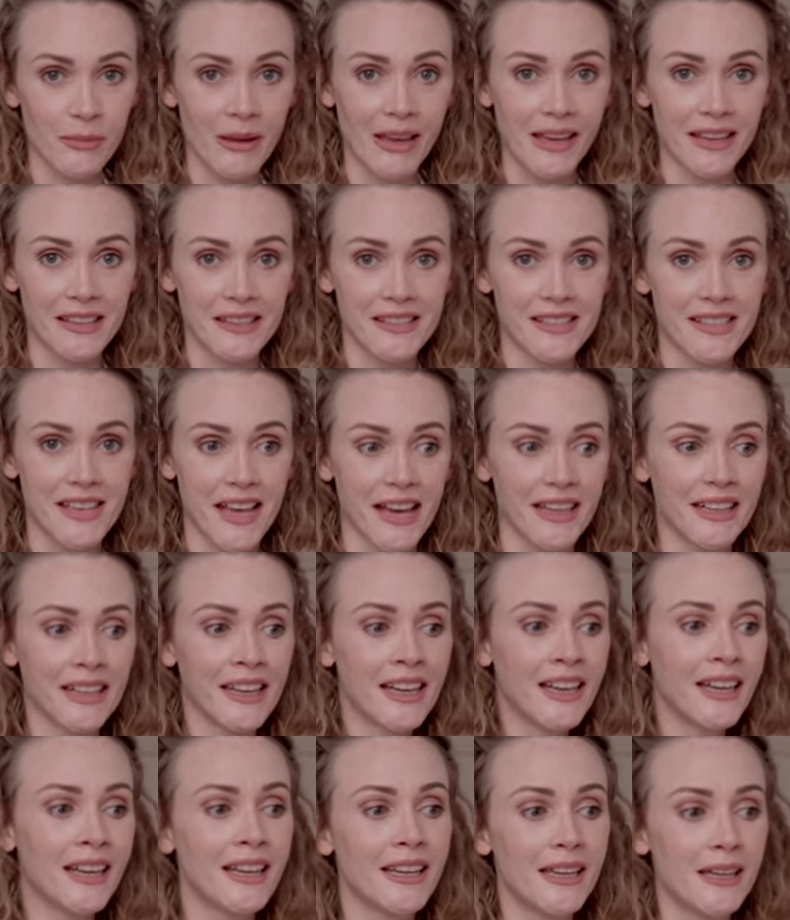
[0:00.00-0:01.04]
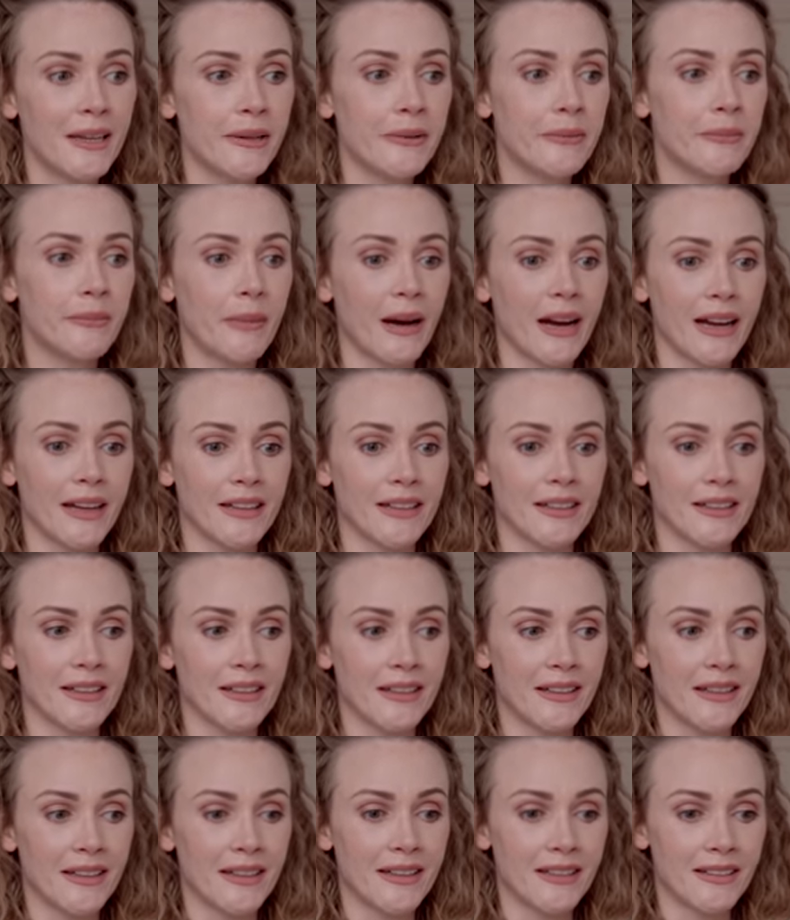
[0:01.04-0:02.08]
making set in my
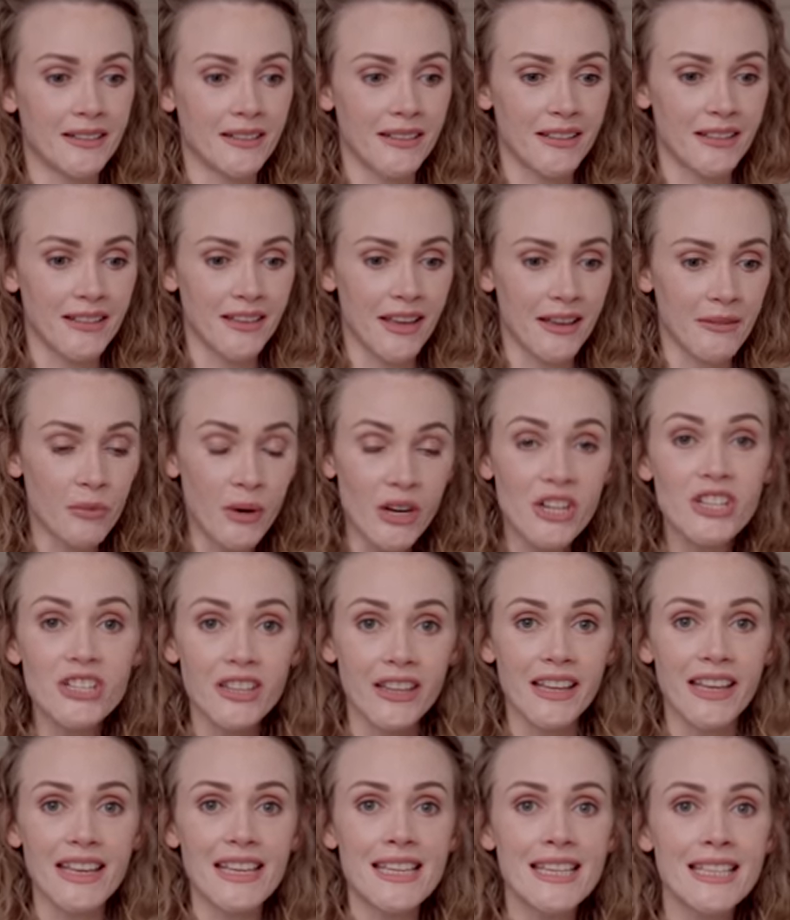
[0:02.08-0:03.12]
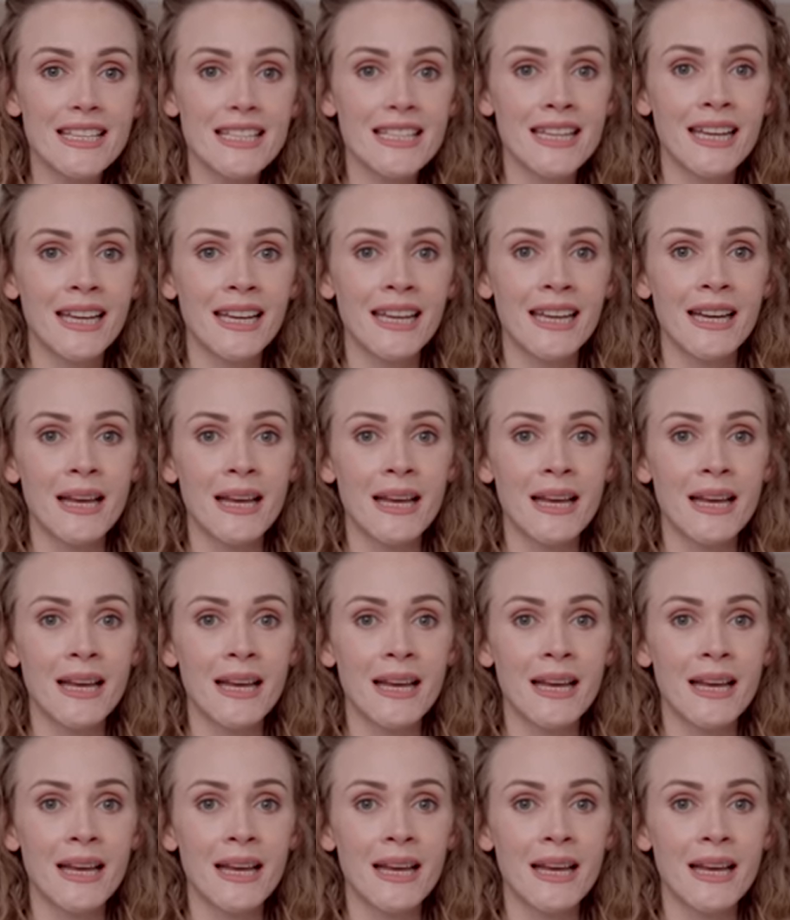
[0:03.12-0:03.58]
wish list,